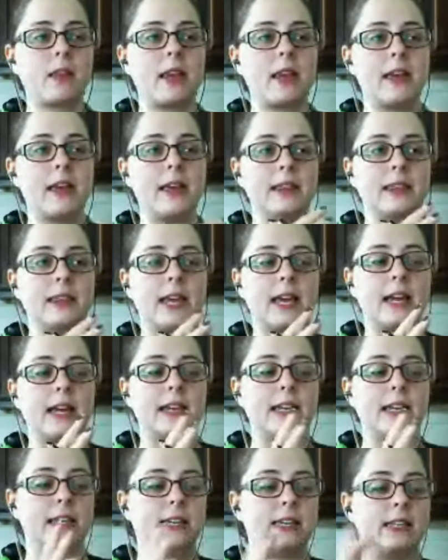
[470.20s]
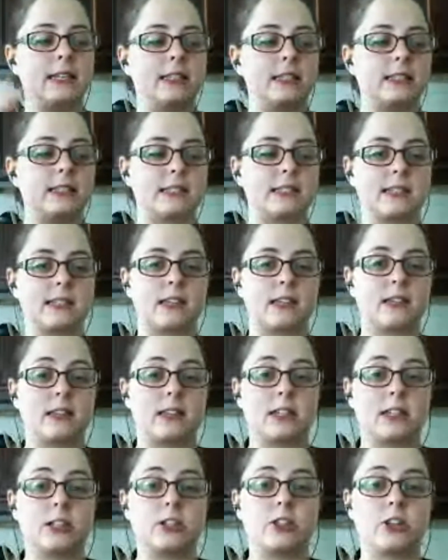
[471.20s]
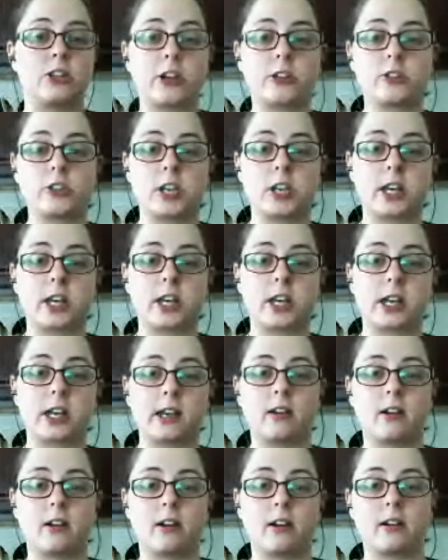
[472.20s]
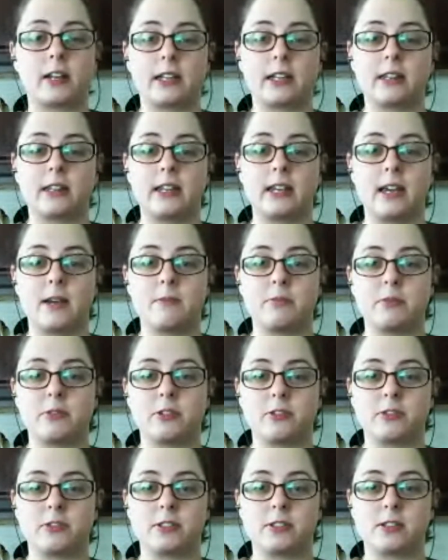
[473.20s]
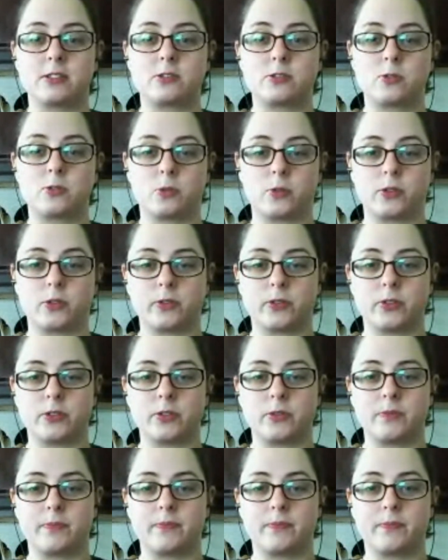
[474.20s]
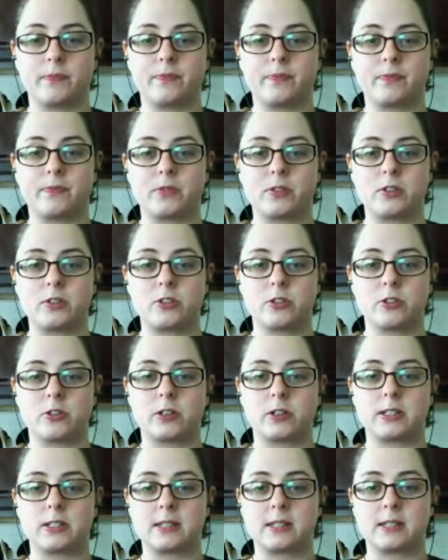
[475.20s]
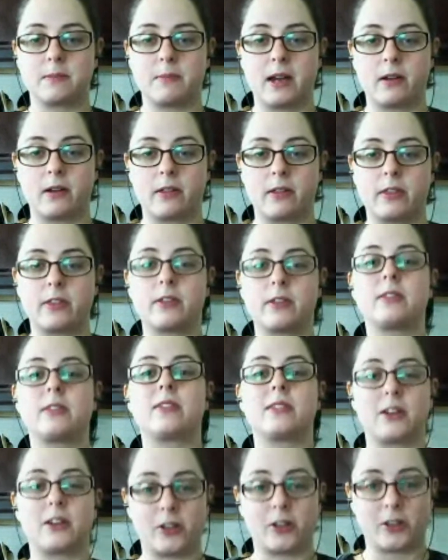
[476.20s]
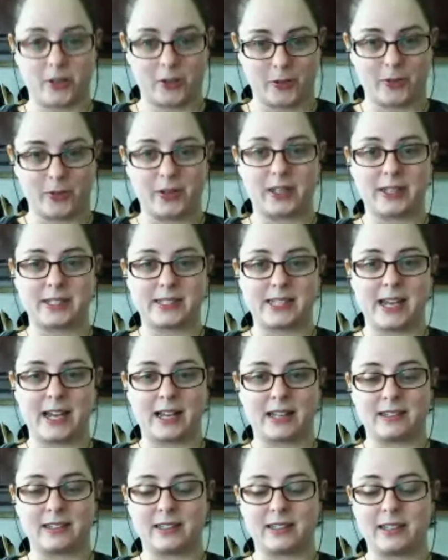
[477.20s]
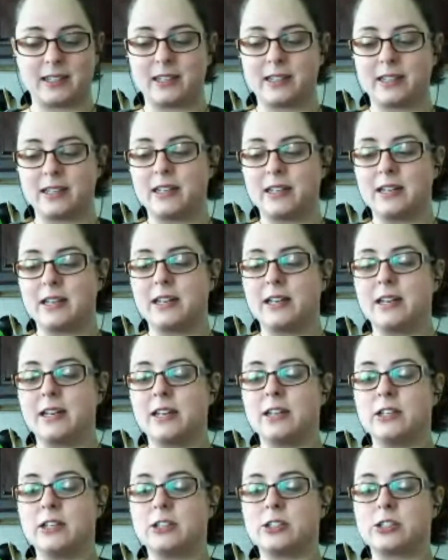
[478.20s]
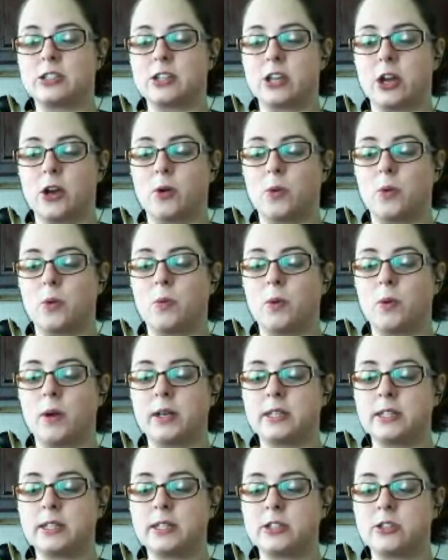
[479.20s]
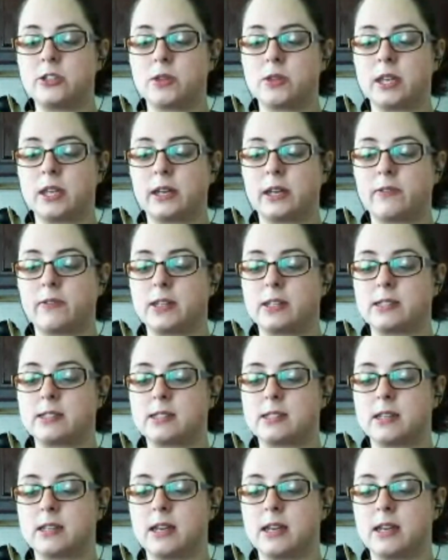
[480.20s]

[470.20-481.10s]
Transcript: And that is the Dark Jedi guarding the Emperor's storeroom. The clone, exactly. So, what did you think of his